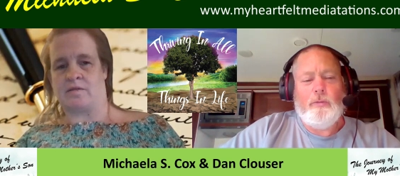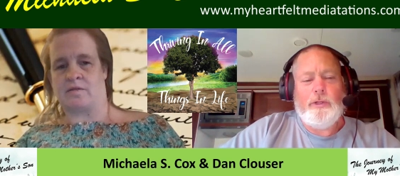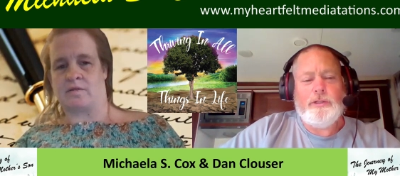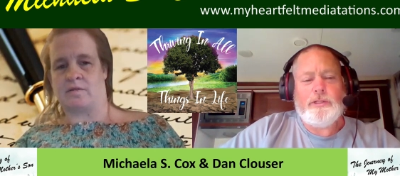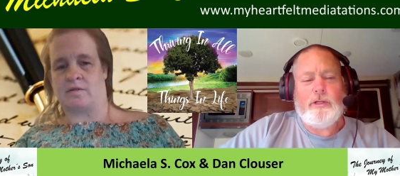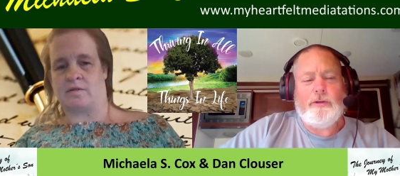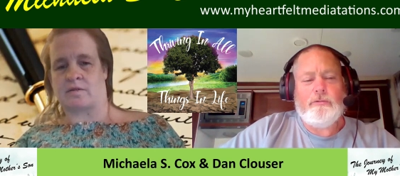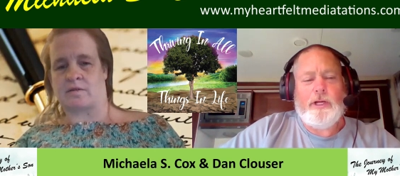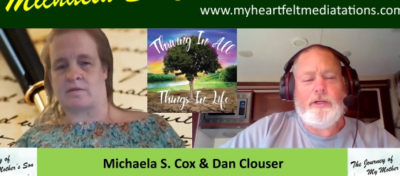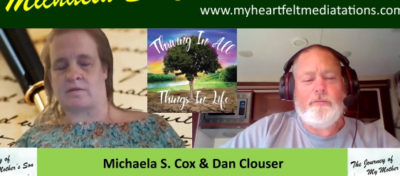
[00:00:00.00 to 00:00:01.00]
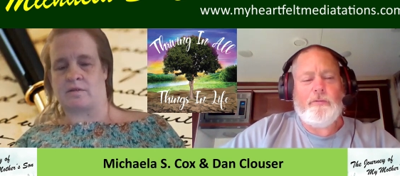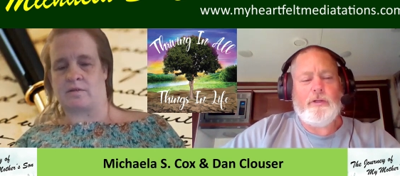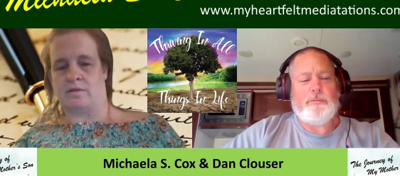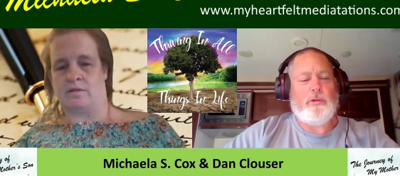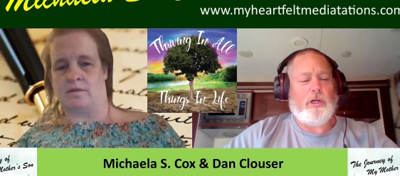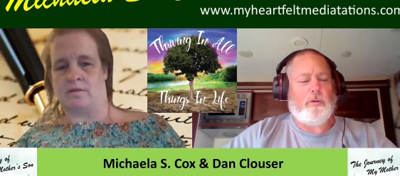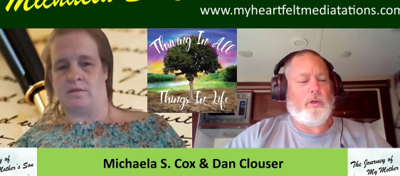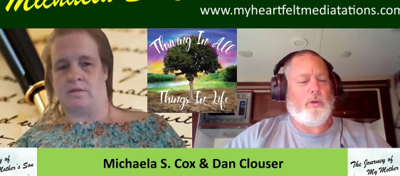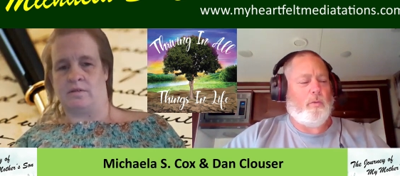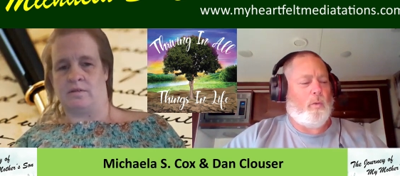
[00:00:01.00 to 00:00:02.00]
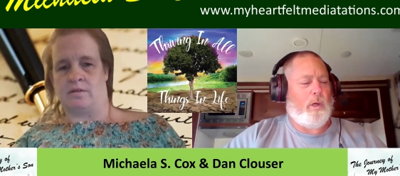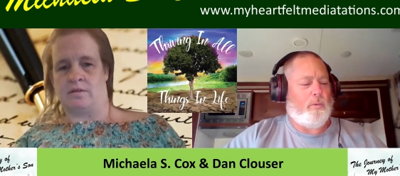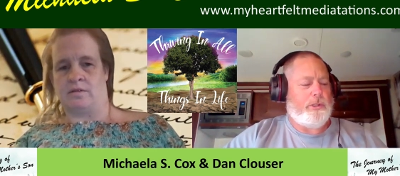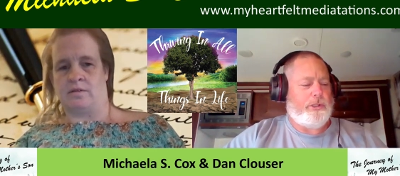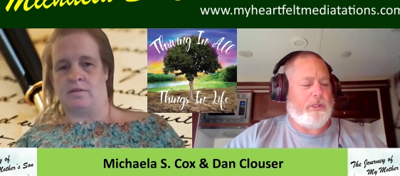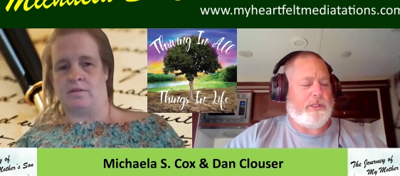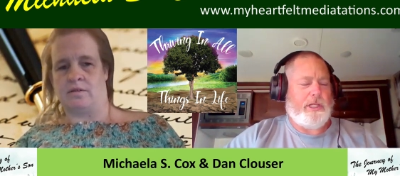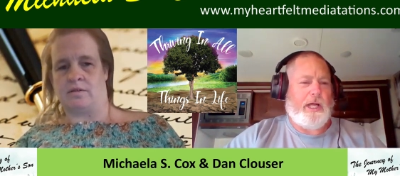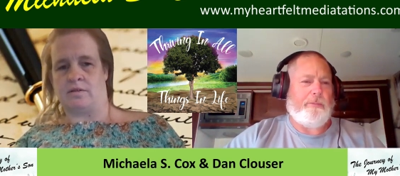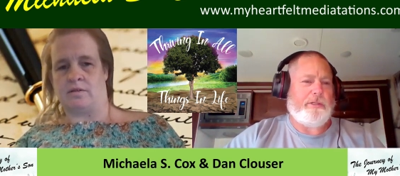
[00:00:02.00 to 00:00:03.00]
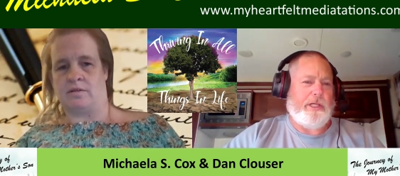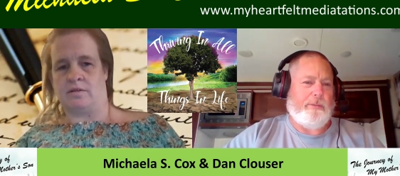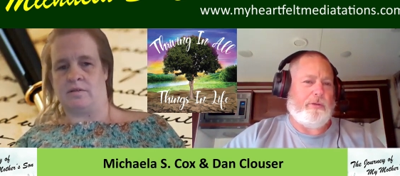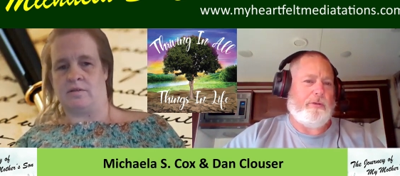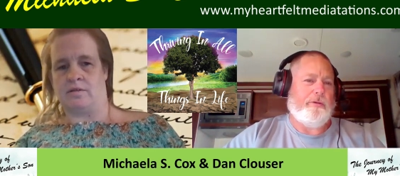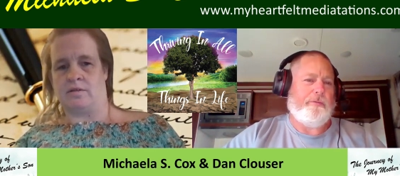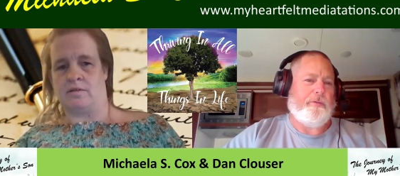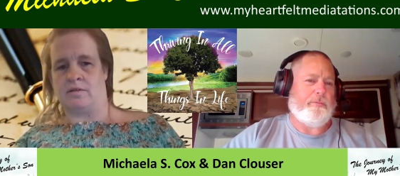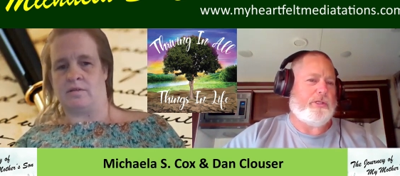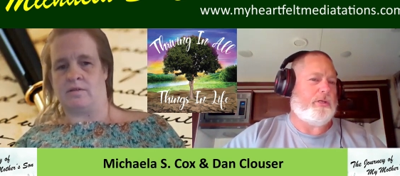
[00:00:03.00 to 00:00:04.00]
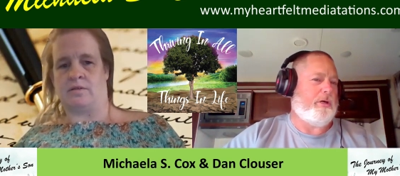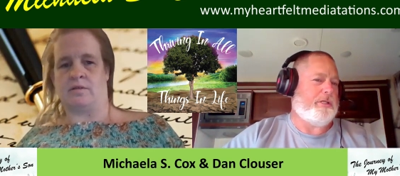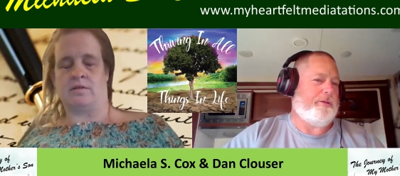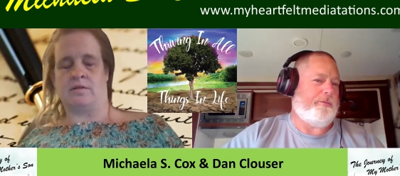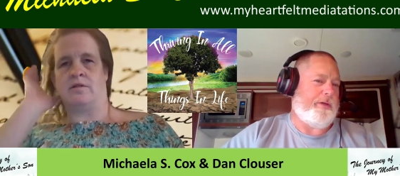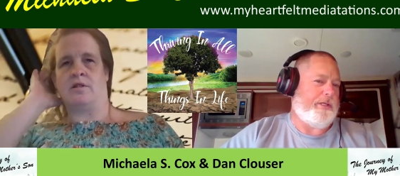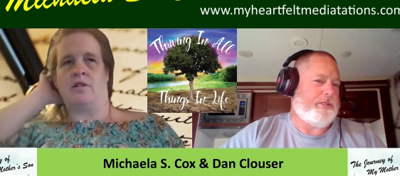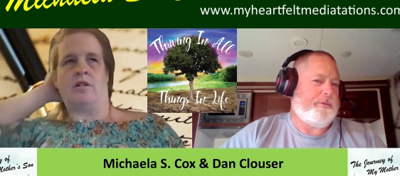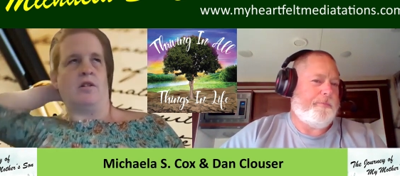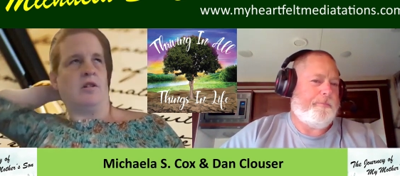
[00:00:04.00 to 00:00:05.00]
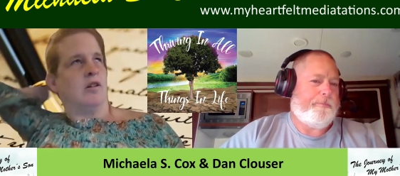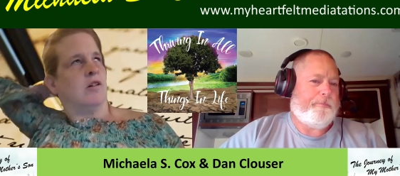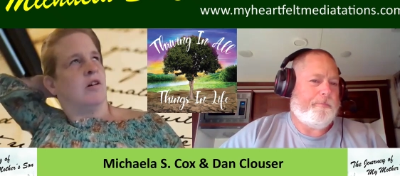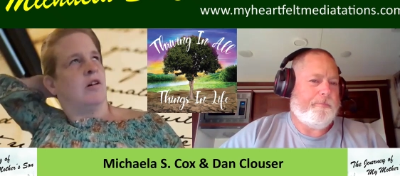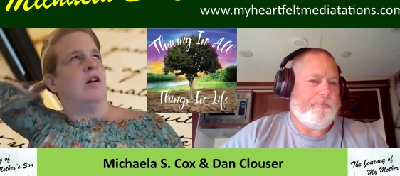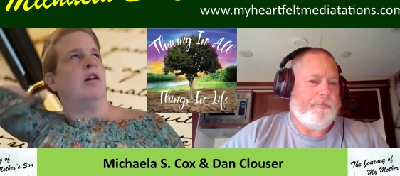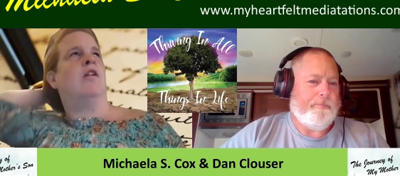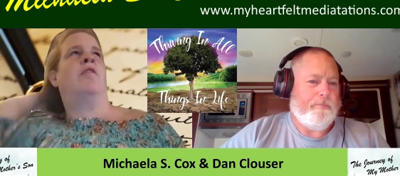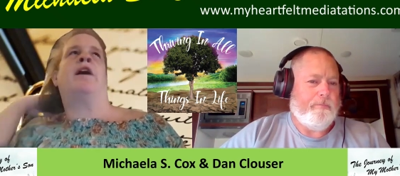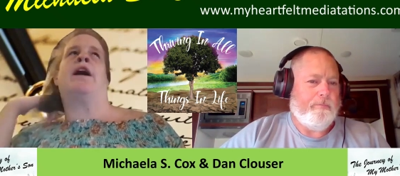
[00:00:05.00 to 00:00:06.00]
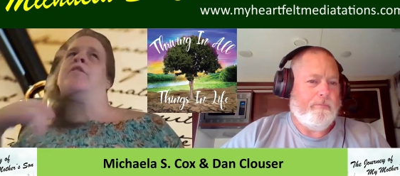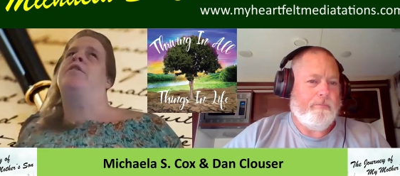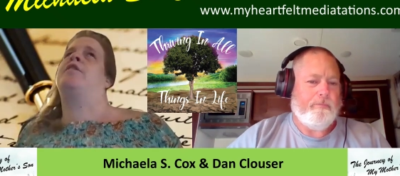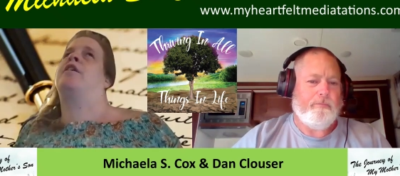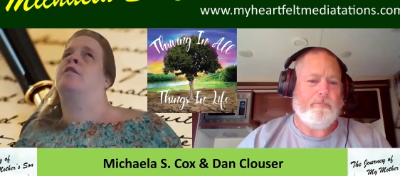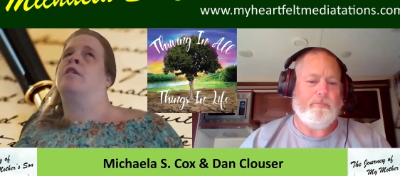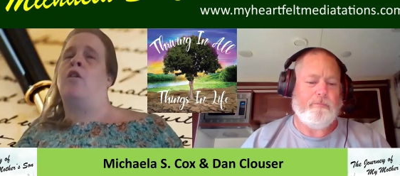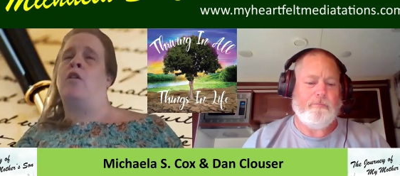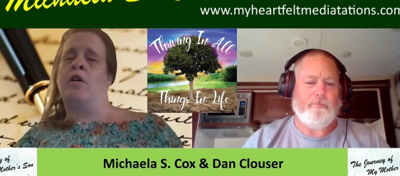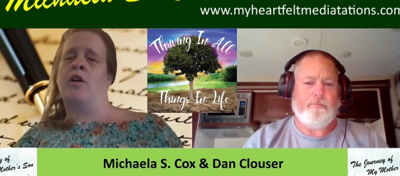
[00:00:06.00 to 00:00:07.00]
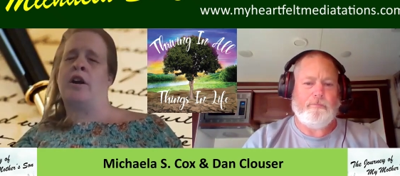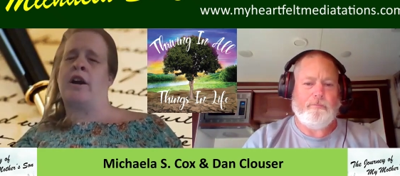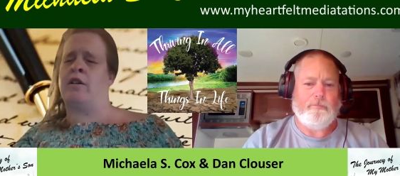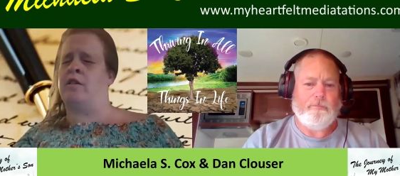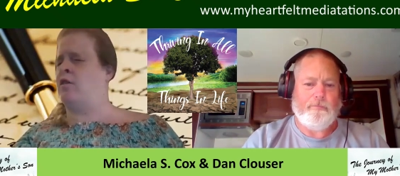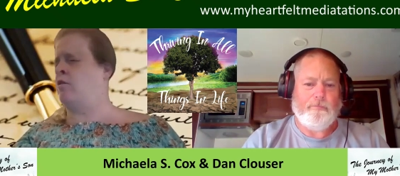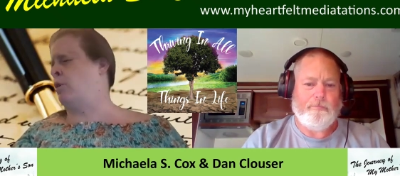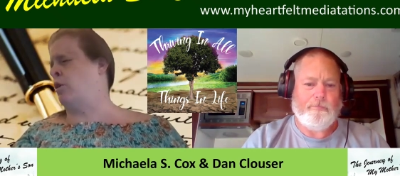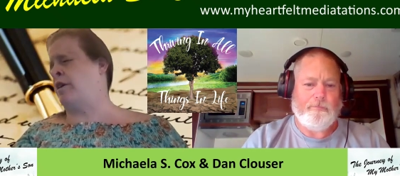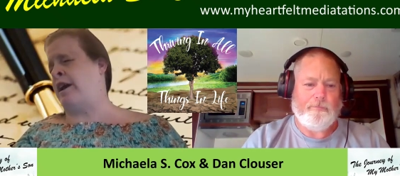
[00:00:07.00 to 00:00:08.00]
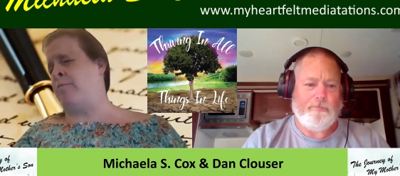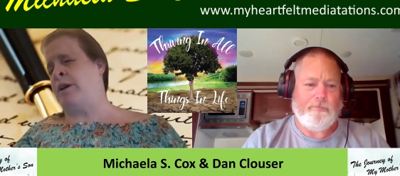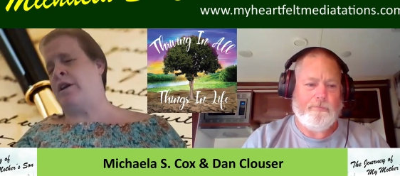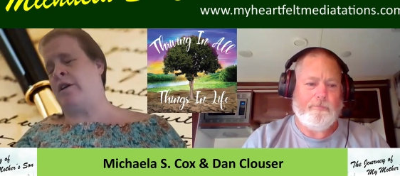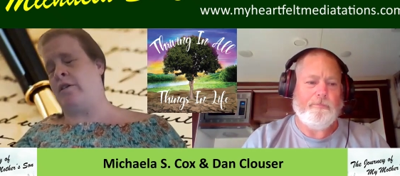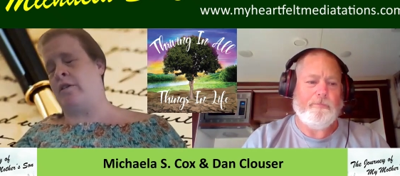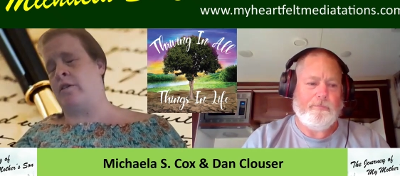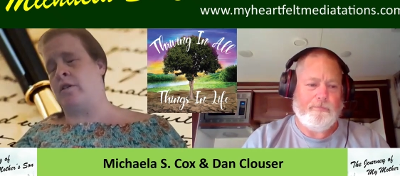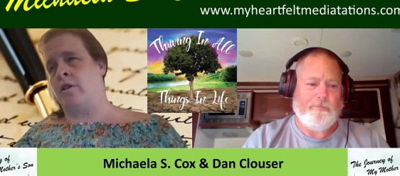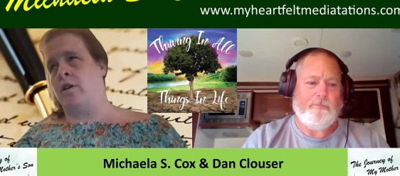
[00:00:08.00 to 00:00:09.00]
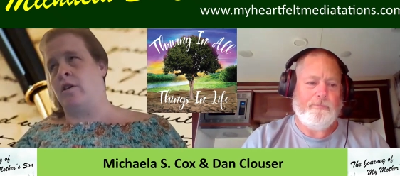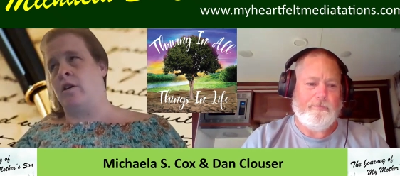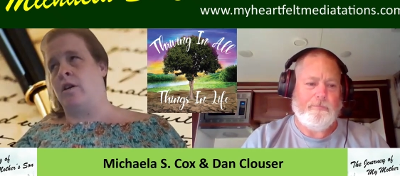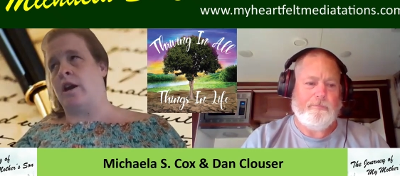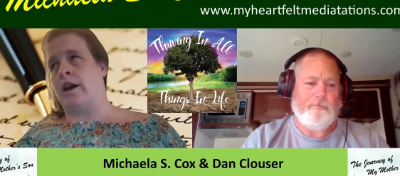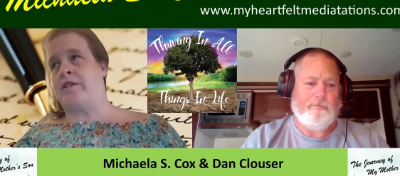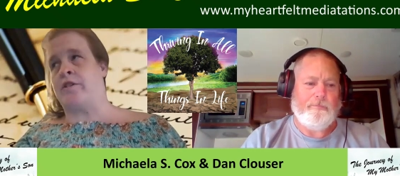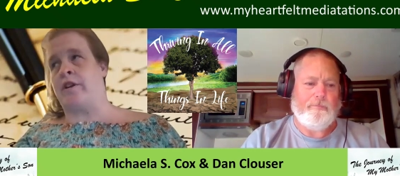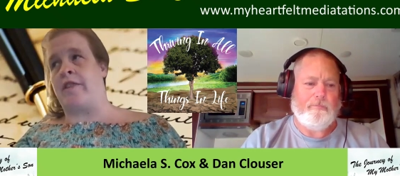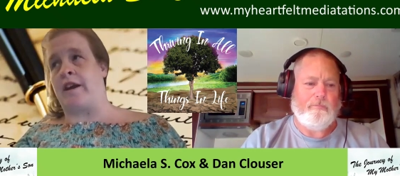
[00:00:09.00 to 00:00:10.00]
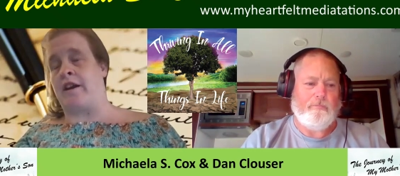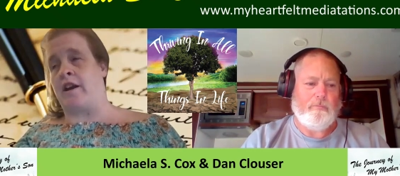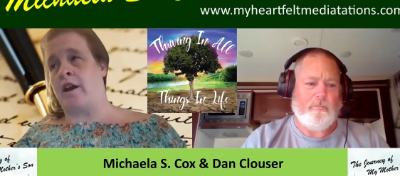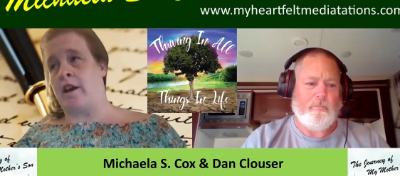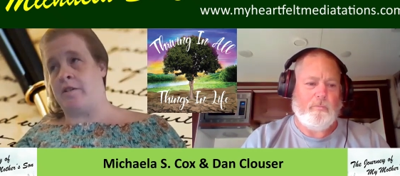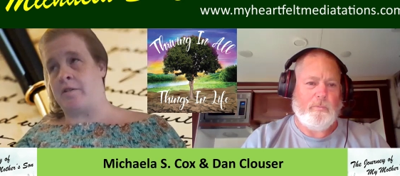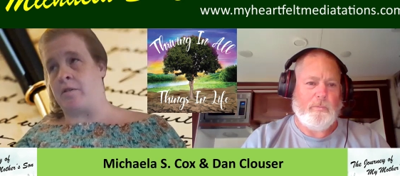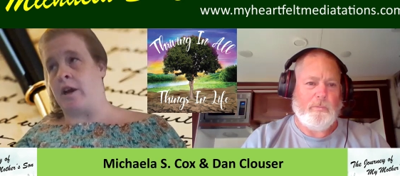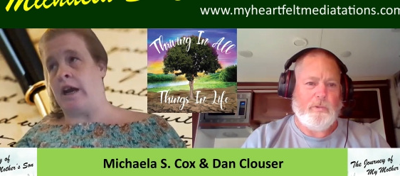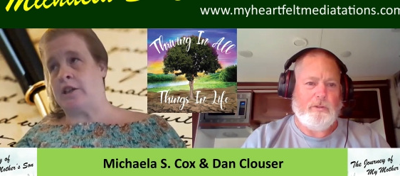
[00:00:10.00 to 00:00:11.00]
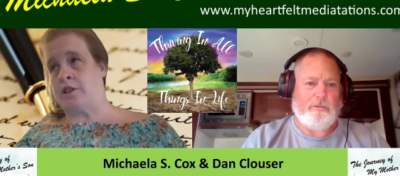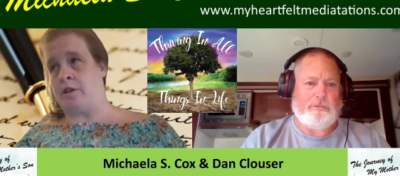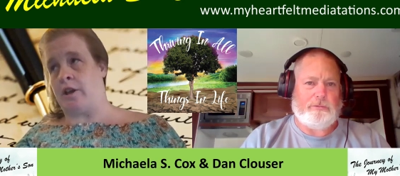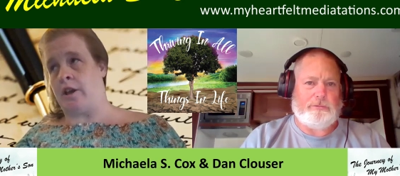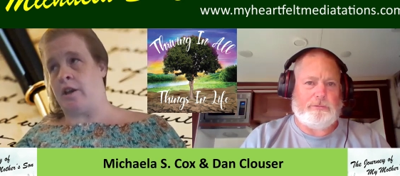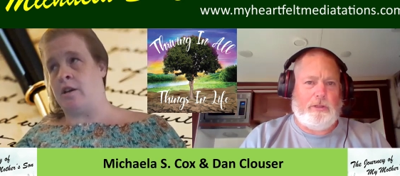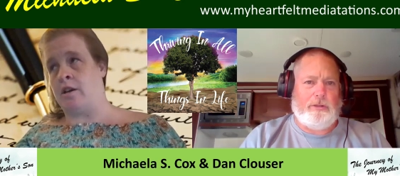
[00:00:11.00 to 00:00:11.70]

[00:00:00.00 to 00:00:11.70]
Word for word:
Speaker 1: when you started to write your first book, what what was your timetable from start to finish?
Speaker 2: that one's a longer kind of long ball game because I started that in high school actually,